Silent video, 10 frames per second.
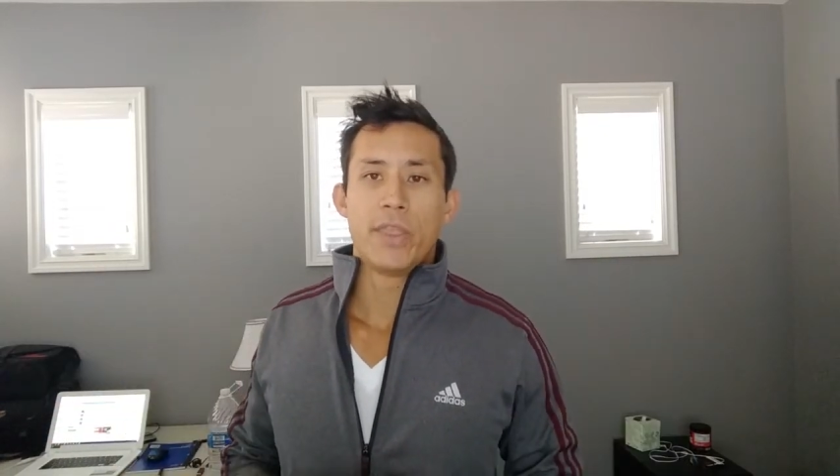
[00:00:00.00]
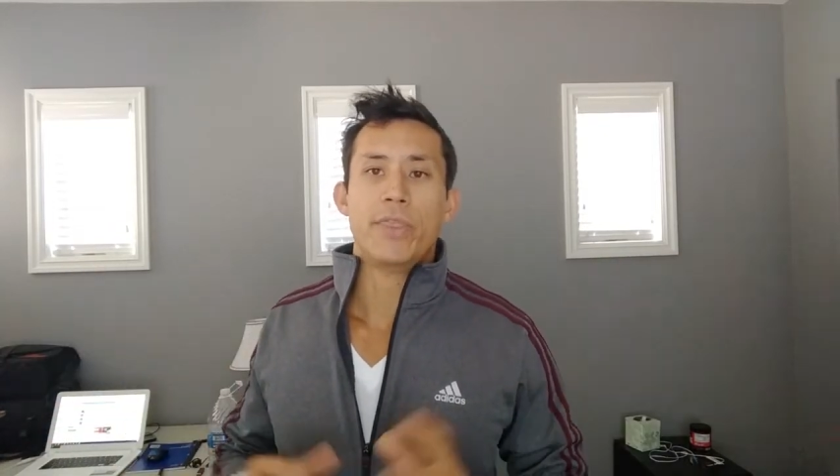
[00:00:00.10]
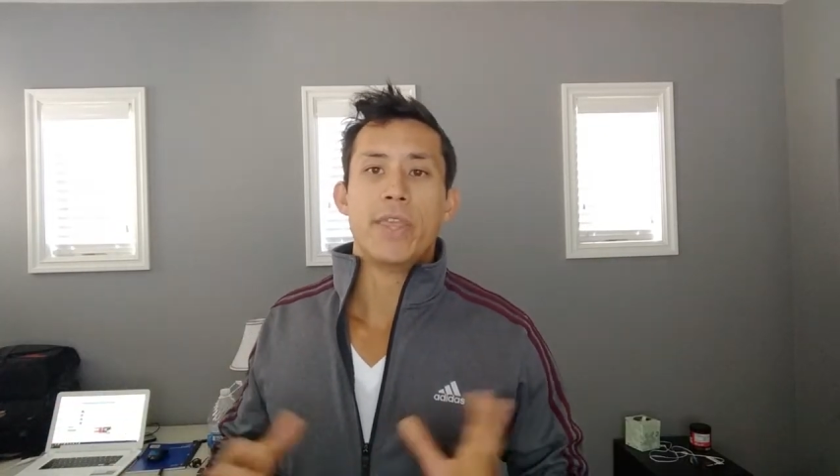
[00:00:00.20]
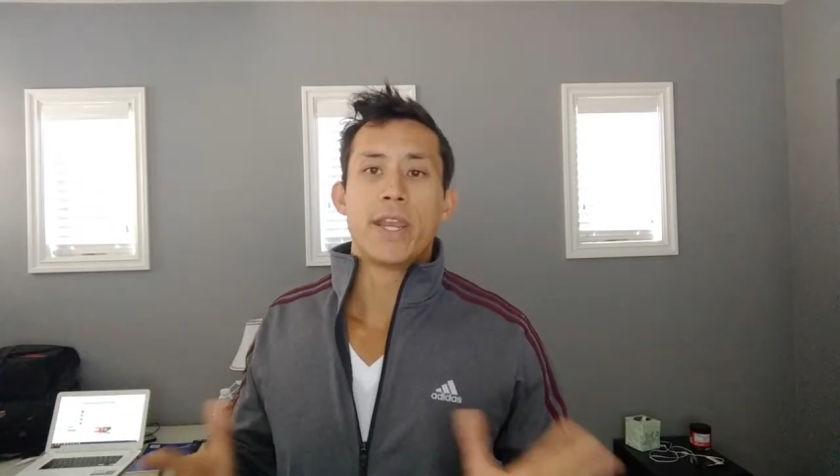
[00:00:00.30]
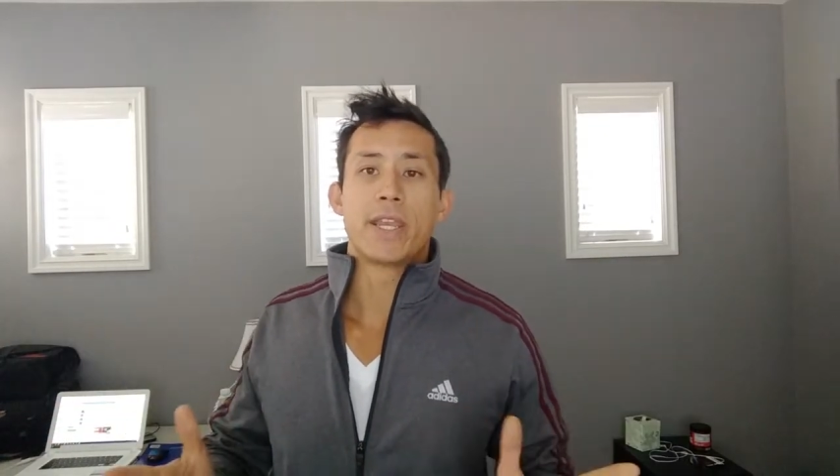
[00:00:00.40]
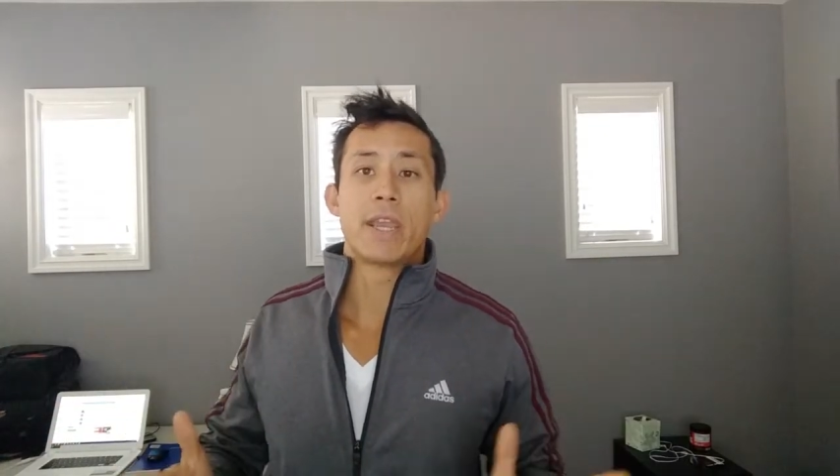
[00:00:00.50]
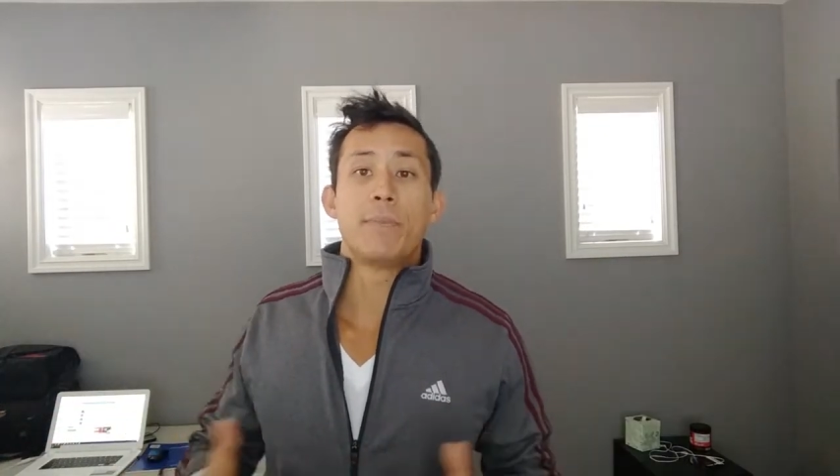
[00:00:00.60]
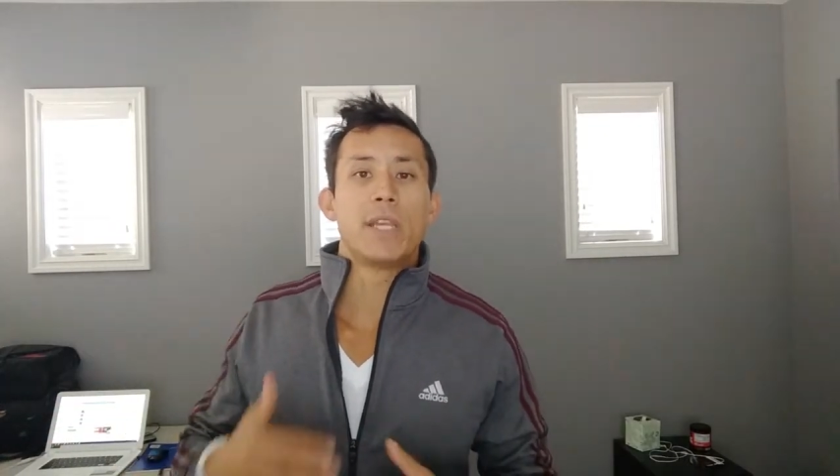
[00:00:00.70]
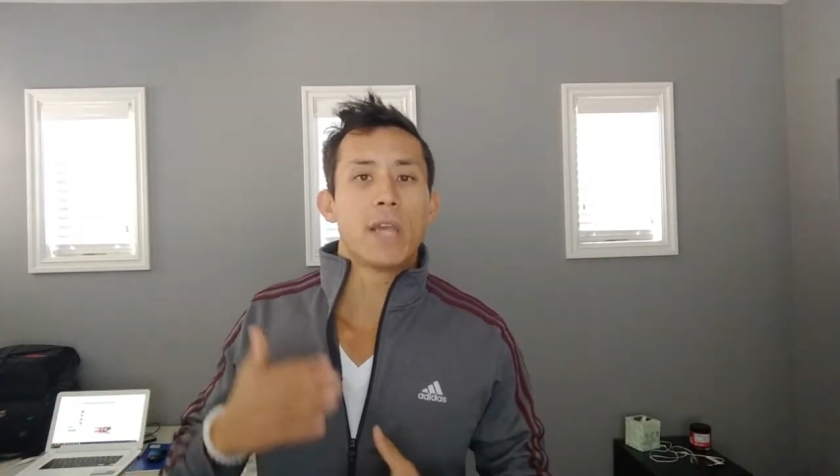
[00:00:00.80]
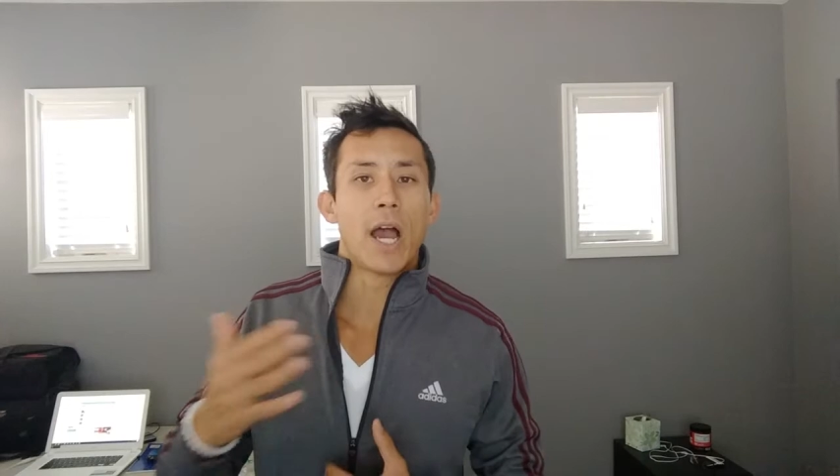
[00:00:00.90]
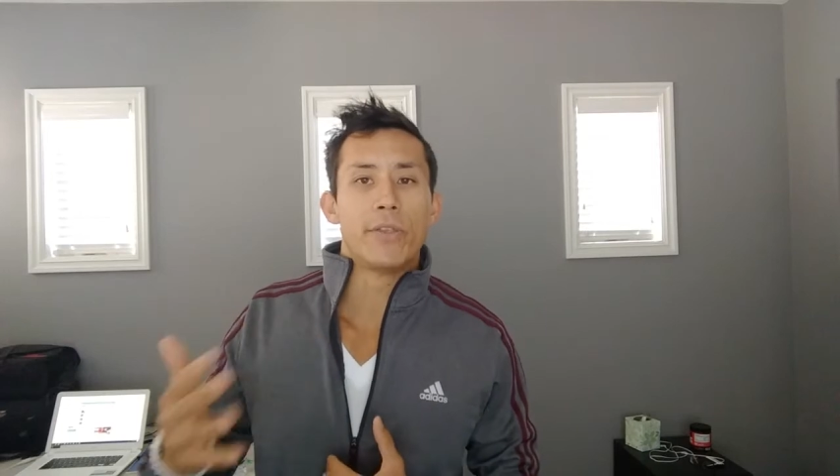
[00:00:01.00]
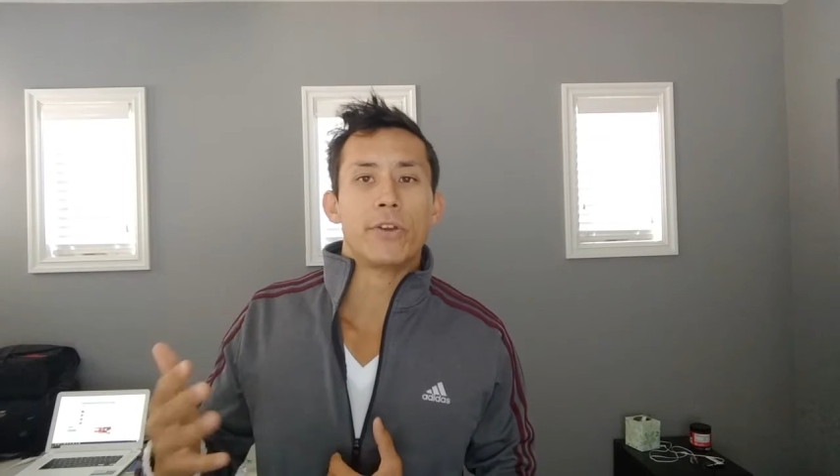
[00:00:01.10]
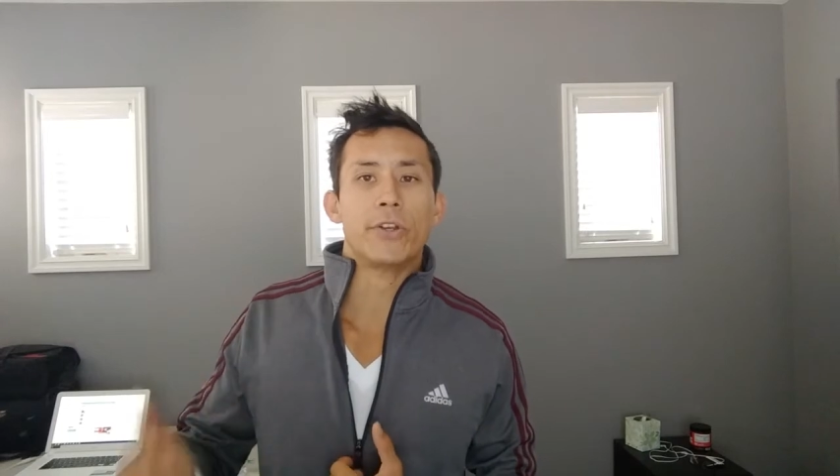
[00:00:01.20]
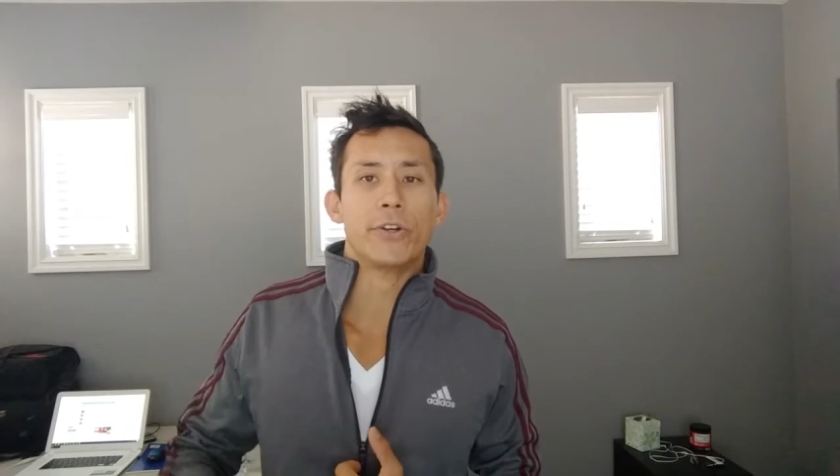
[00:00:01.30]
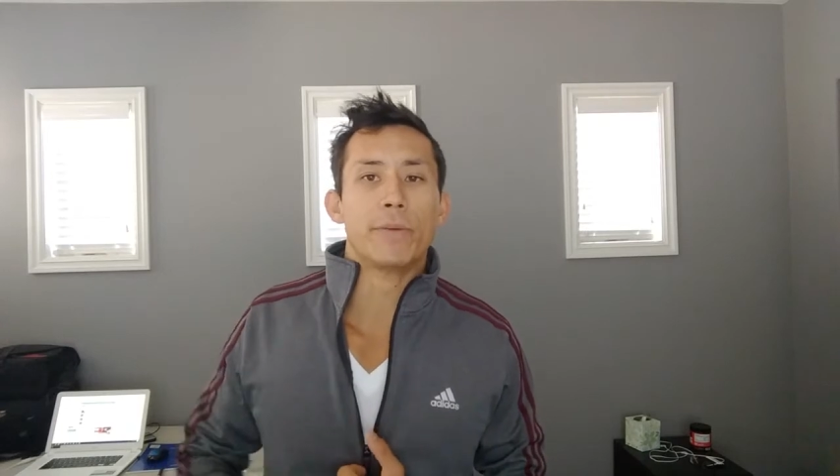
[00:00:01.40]
they can be either
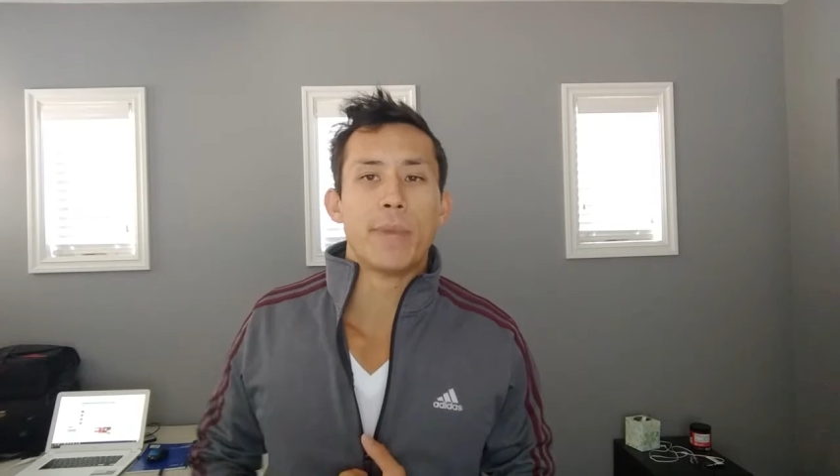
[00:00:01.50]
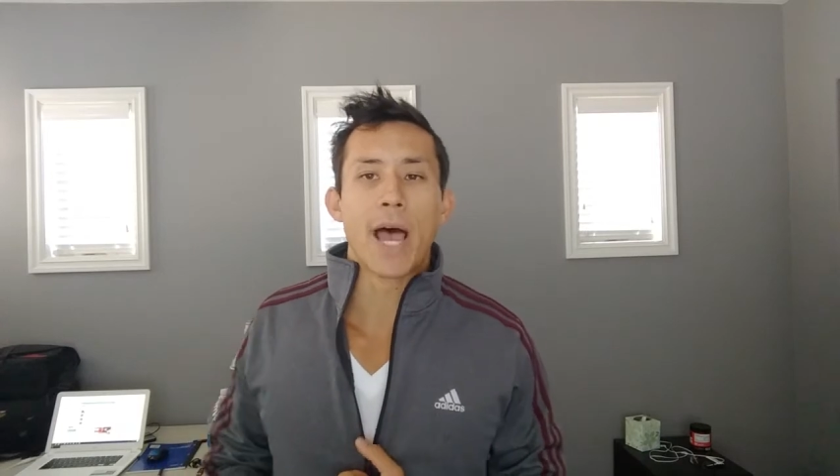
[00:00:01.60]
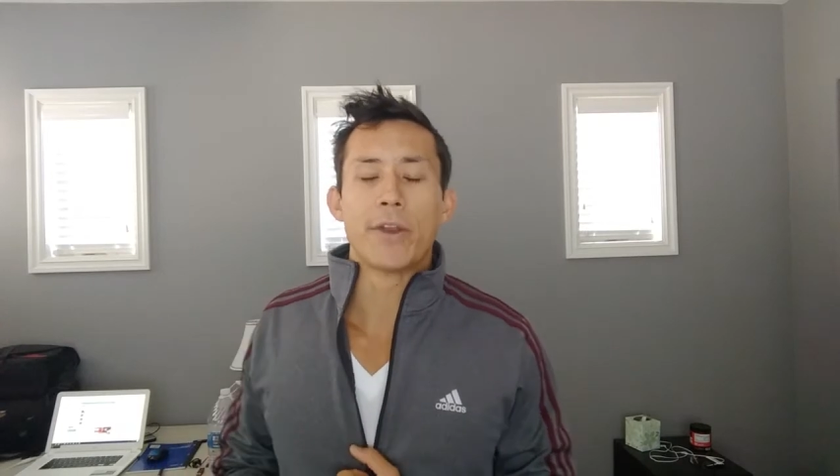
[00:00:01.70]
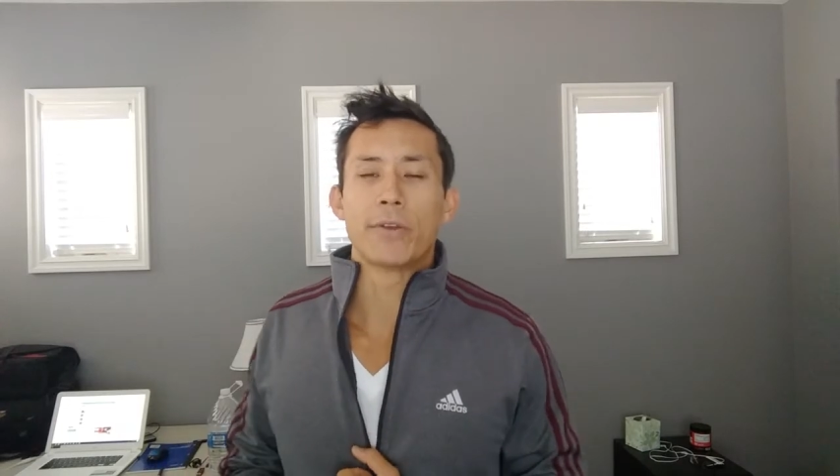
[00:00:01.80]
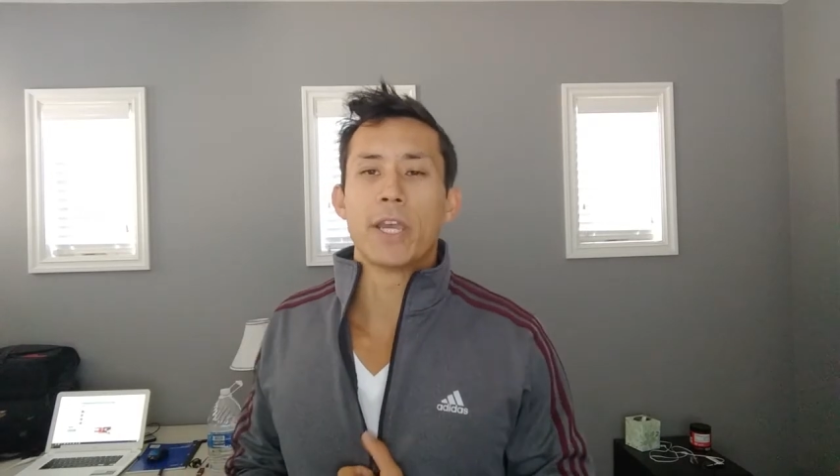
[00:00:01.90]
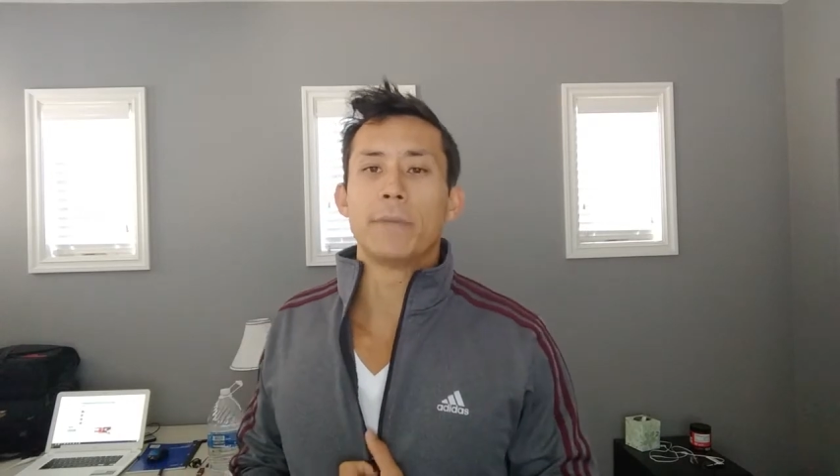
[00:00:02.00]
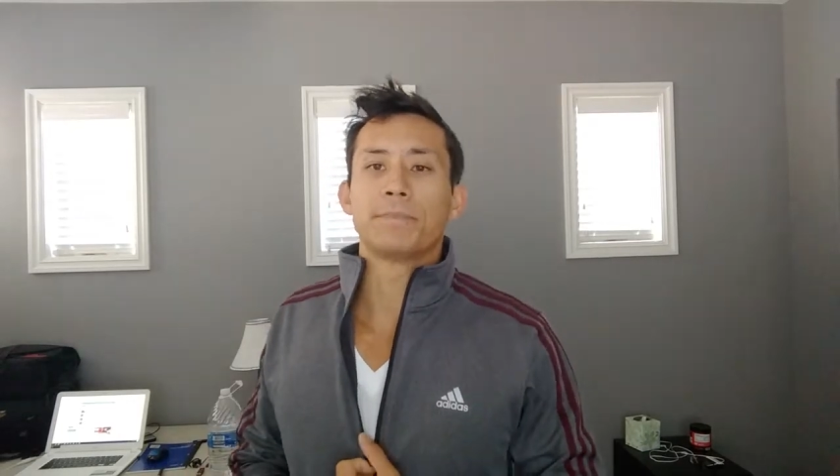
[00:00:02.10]
good or bad, okay?